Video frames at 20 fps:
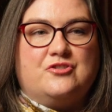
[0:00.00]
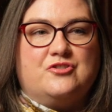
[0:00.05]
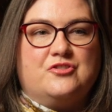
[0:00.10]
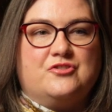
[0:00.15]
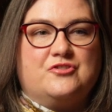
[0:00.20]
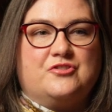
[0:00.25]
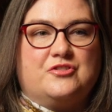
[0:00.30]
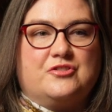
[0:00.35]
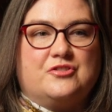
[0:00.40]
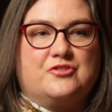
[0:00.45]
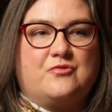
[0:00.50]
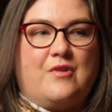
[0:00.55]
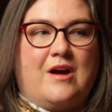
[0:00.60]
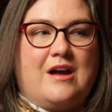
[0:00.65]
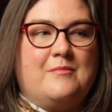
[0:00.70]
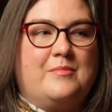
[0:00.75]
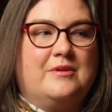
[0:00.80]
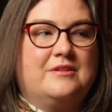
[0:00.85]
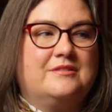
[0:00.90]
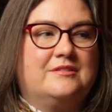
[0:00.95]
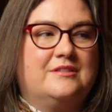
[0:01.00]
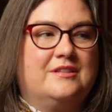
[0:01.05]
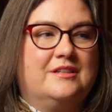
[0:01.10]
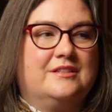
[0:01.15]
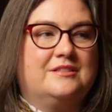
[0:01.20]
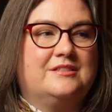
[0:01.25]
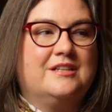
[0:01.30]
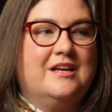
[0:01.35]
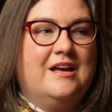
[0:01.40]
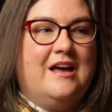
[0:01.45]
choose to describe it,
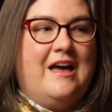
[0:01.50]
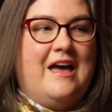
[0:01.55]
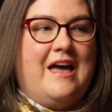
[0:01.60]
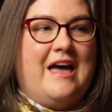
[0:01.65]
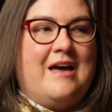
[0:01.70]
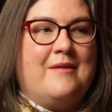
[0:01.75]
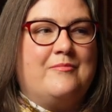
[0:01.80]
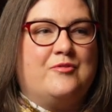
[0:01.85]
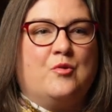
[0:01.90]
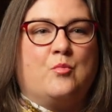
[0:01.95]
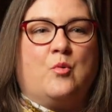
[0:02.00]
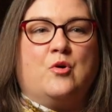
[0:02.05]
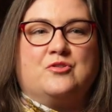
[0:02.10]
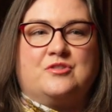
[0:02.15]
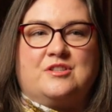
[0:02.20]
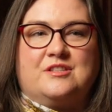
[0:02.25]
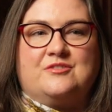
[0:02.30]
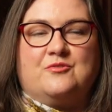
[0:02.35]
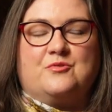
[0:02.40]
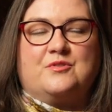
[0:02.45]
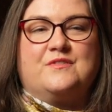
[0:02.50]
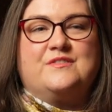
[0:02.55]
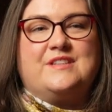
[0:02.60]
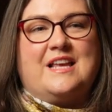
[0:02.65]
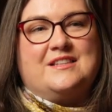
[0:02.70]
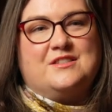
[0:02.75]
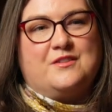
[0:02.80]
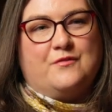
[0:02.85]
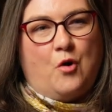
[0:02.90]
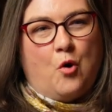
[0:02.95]
that uh, there was a sort of
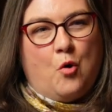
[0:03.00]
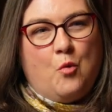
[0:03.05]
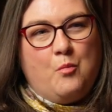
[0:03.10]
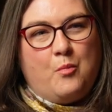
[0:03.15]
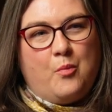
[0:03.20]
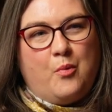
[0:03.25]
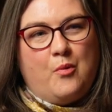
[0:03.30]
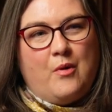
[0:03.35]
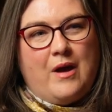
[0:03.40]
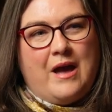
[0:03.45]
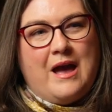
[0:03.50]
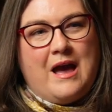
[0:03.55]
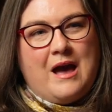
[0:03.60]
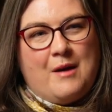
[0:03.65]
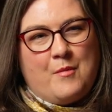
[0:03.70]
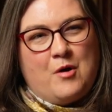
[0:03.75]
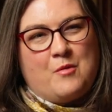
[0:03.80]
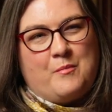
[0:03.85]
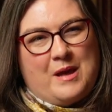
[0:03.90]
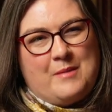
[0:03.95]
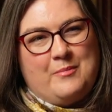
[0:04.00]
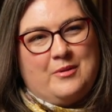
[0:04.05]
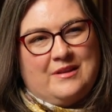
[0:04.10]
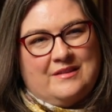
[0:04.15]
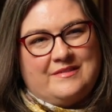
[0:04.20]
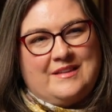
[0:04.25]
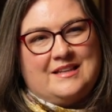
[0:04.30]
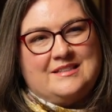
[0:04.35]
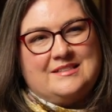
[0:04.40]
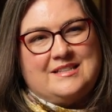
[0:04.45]
sense of hope uh, among people
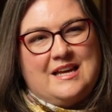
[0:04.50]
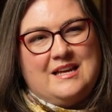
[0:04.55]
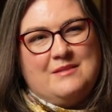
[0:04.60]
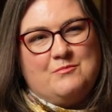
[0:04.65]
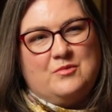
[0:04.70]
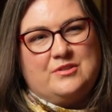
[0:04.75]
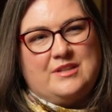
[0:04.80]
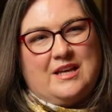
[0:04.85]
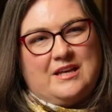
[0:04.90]
at that time. Would